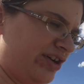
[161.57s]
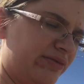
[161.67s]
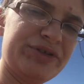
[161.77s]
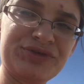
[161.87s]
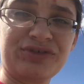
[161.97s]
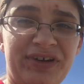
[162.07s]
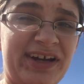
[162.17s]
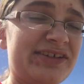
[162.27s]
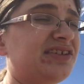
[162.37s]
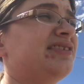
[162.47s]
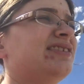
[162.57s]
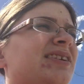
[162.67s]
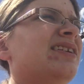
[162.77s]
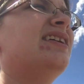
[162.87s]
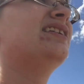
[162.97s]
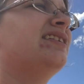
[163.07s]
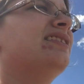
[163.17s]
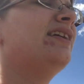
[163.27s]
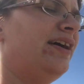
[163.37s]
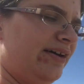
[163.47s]
were telling me was correct.
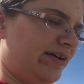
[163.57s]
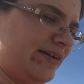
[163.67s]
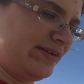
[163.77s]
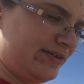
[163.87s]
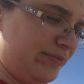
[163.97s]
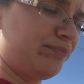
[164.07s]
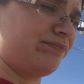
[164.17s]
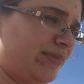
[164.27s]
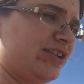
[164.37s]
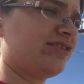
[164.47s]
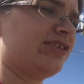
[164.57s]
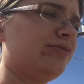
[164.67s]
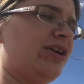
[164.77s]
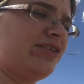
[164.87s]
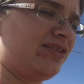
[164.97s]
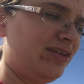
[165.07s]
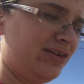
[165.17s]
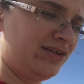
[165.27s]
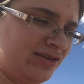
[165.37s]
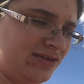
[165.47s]
Uh, basically was.
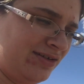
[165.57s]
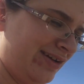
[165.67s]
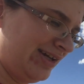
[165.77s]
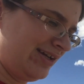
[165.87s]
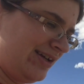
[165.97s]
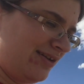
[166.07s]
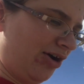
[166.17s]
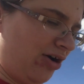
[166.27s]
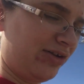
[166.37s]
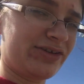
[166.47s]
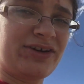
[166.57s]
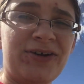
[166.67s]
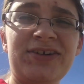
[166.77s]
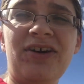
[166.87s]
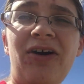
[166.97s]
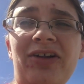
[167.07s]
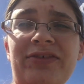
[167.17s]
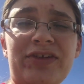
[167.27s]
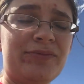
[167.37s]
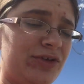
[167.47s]
All according to
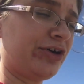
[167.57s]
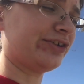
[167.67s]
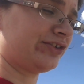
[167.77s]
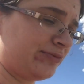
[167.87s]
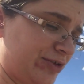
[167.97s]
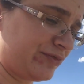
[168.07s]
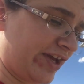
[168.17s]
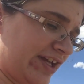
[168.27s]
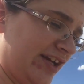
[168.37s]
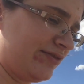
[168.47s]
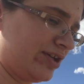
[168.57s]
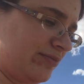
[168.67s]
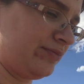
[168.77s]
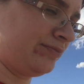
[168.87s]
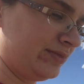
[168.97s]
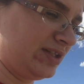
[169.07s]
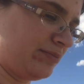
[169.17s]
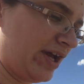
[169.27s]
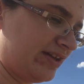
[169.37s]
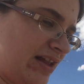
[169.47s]
all of them, all the symptoms I gave them,
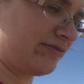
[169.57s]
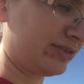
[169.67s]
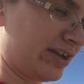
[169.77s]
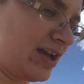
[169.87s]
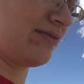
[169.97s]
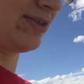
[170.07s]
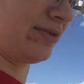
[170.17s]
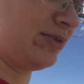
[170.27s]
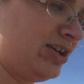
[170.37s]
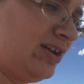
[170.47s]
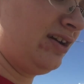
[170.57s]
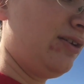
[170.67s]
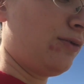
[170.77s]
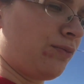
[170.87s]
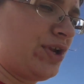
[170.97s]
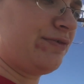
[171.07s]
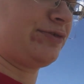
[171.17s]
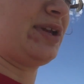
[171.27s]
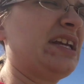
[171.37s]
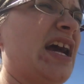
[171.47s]
the pain levels I gave them, when it
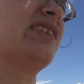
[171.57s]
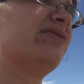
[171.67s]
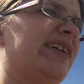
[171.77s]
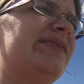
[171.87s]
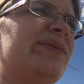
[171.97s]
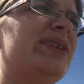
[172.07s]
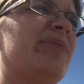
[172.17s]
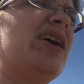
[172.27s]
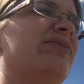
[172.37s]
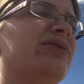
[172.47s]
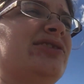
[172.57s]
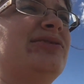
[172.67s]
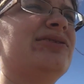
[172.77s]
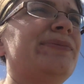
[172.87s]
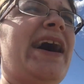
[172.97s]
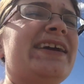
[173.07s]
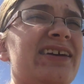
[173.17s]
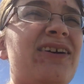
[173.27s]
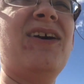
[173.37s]
was being aggravated, when the pain was backing